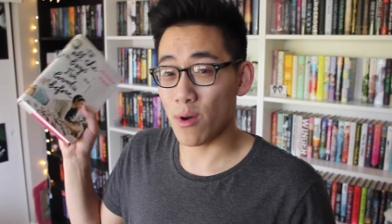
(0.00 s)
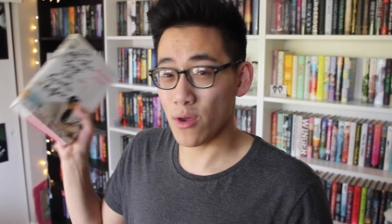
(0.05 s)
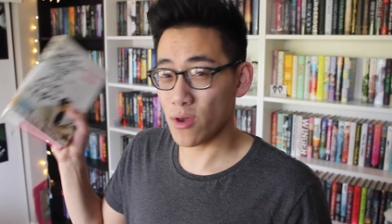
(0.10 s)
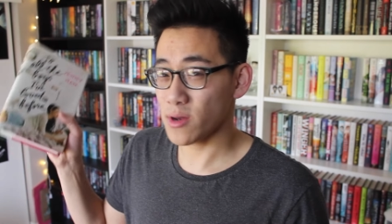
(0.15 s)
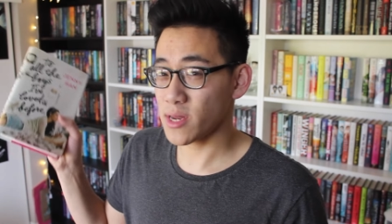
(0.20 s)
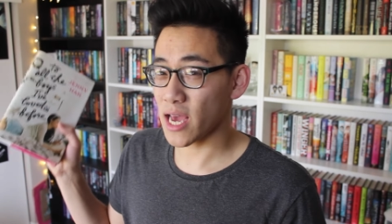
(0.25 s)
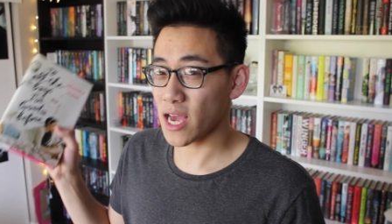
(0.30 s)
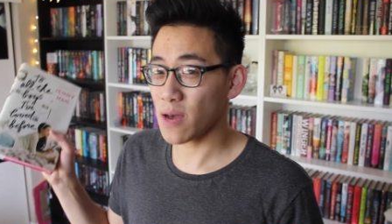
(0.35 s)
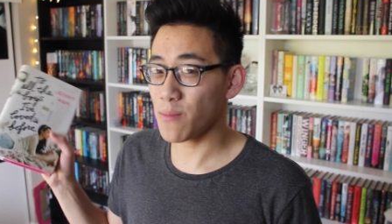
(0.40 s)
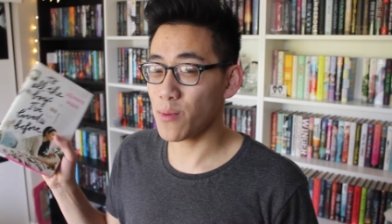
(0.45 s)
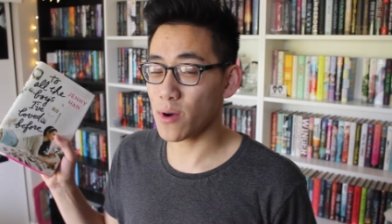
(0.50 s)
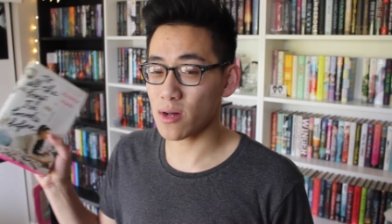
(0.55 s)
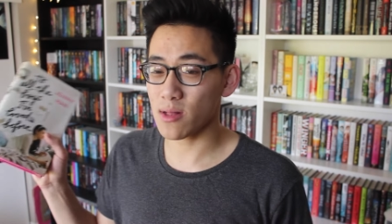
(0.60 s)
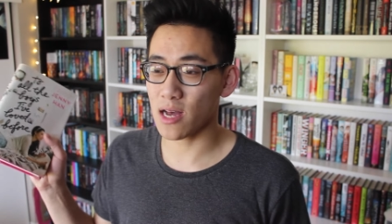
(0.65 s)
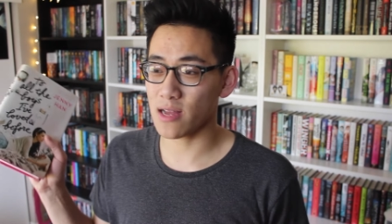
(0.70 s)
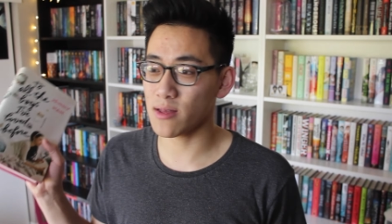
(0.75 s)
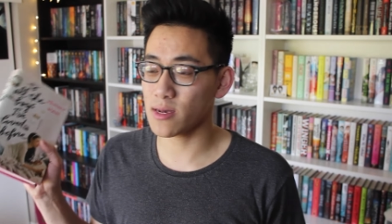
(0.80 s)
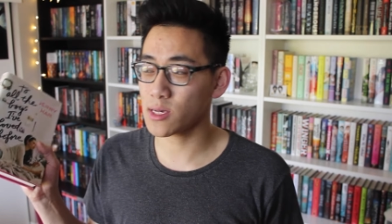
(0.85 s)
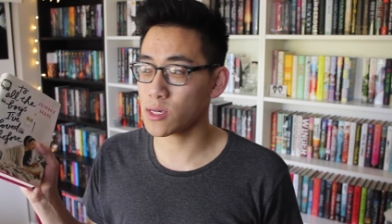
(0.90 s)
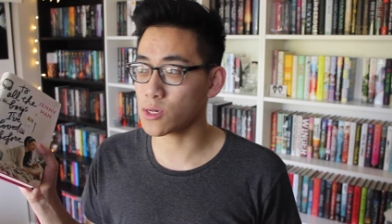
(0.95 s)
When you take a book
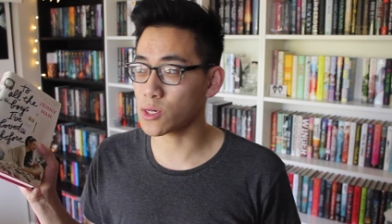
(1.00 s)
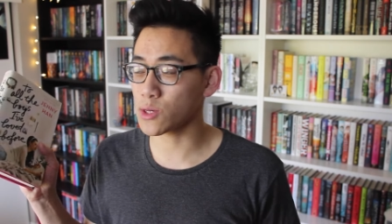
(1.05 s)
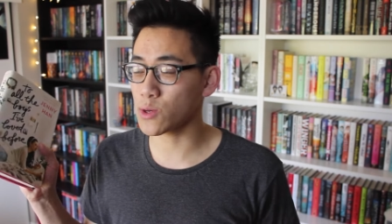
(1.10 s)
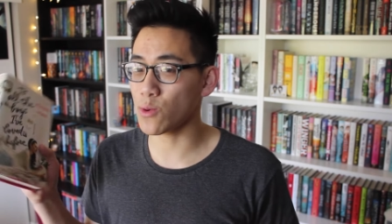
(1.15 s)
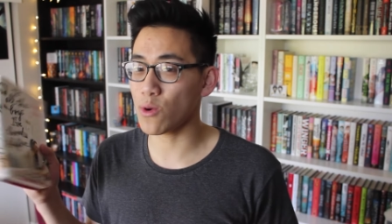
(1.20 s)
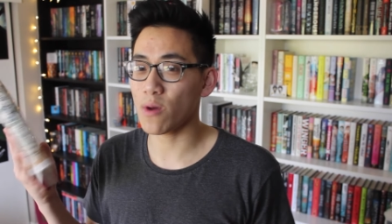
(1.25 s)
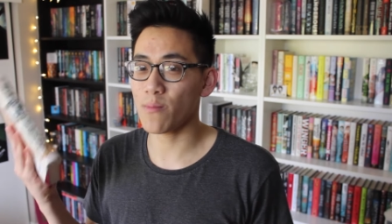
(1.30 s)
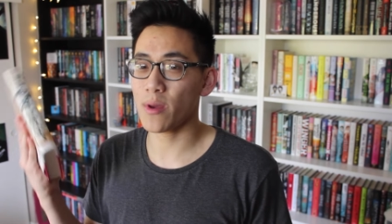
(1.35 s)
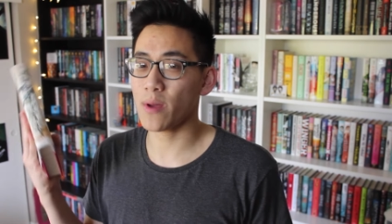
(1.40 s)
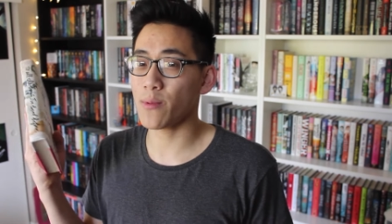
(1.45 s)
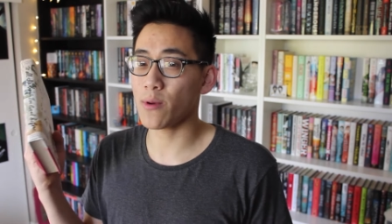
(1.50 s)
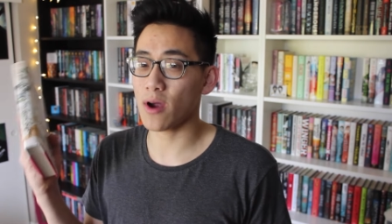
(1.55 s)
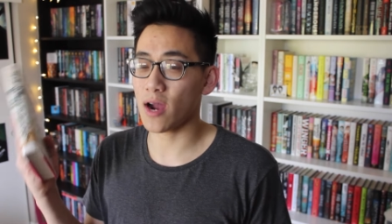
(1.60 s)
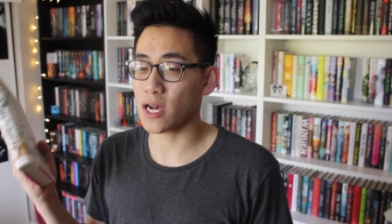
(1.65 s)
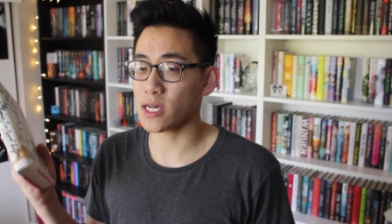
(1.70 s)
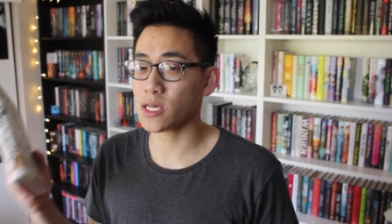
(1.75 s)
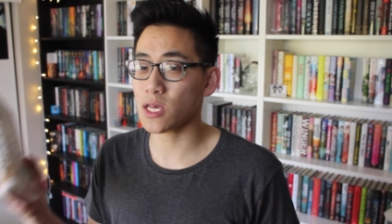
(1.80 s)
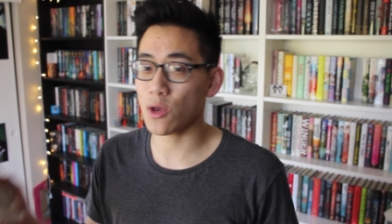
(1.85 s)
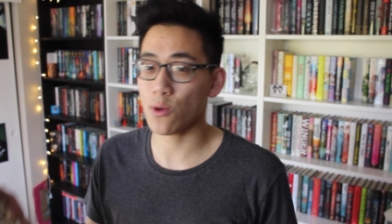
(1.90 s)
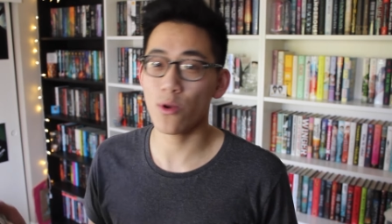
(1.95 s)
like this to school and people are
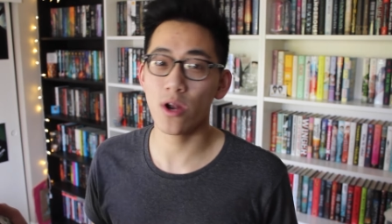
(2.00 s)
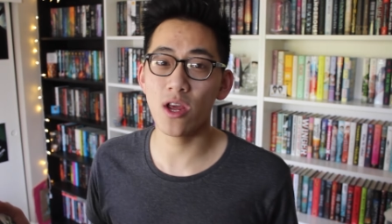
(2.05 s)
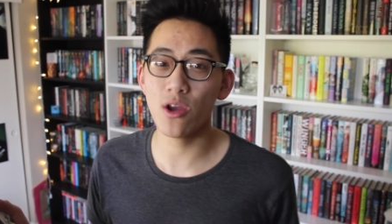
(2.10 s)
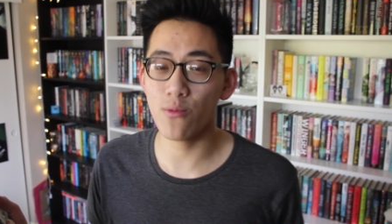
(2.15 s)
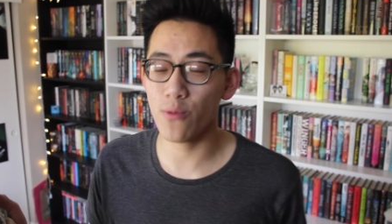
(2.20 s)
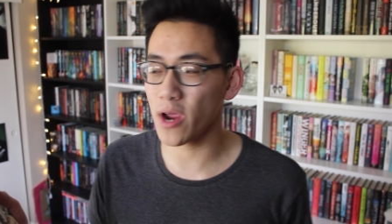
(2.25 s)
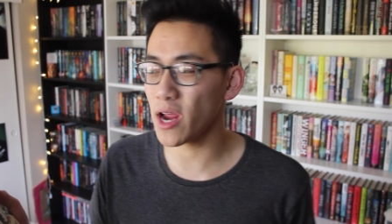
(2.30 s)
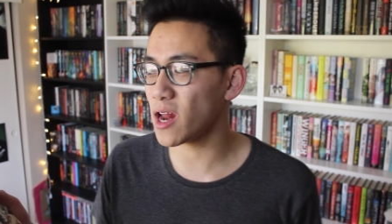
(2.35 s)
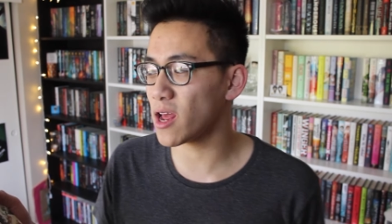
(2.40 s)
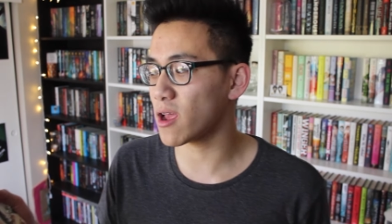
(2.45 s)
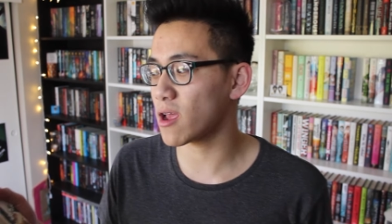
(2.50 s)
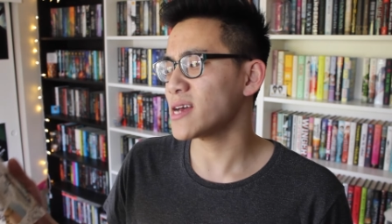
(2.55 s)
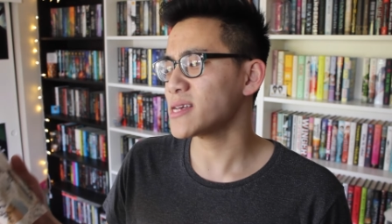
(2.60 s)
asking, what are you reading?